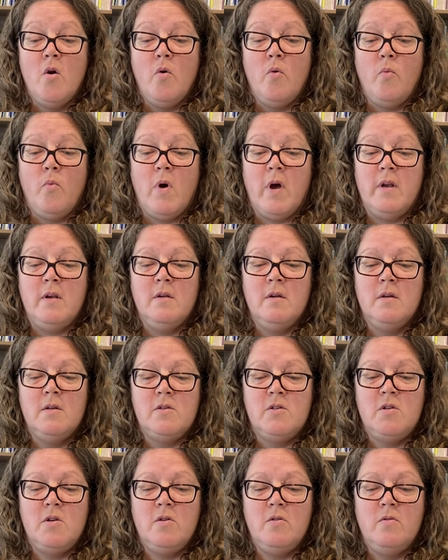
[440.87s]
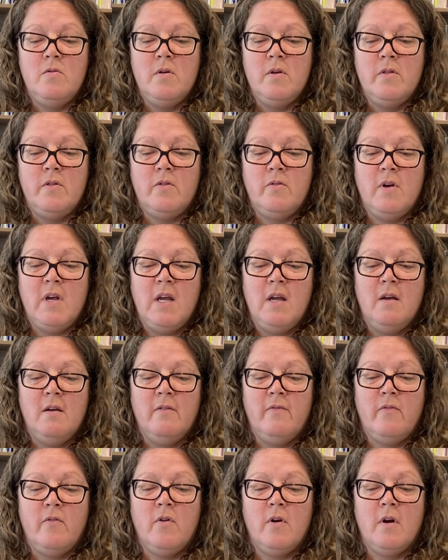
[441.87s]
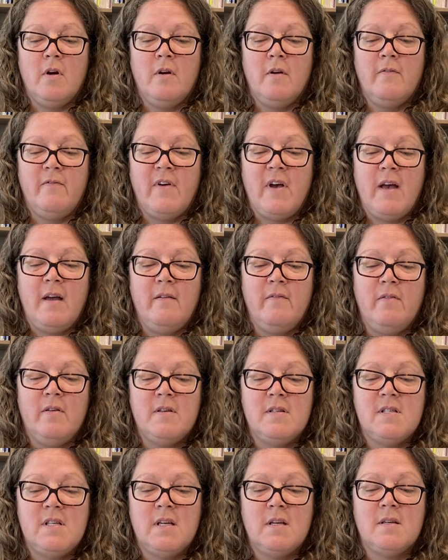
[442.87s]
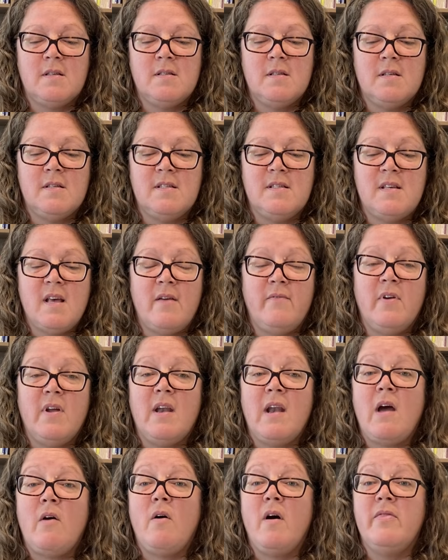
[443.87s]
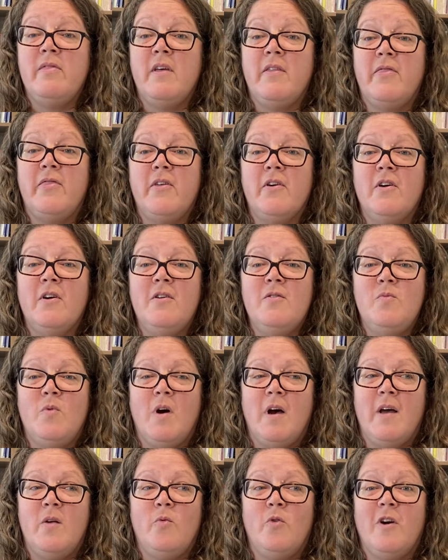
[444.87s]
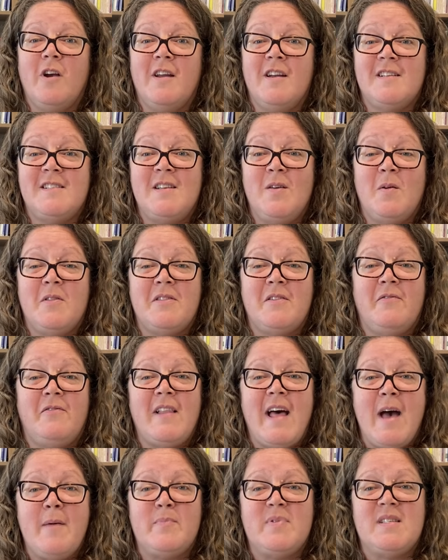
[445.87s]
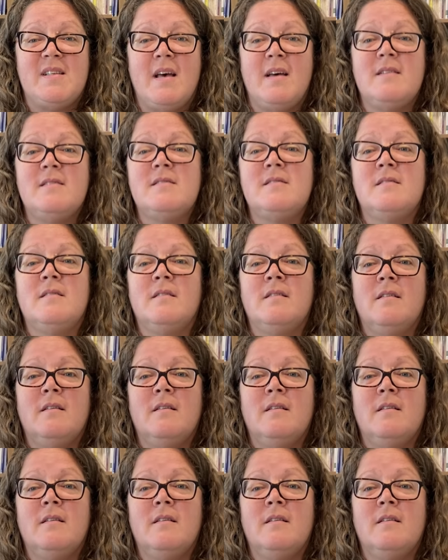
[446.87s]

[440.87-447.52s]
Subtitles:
1, 2, 3, 4, 5, 6, 7. Now on the third one, we're gonna see what the flap says.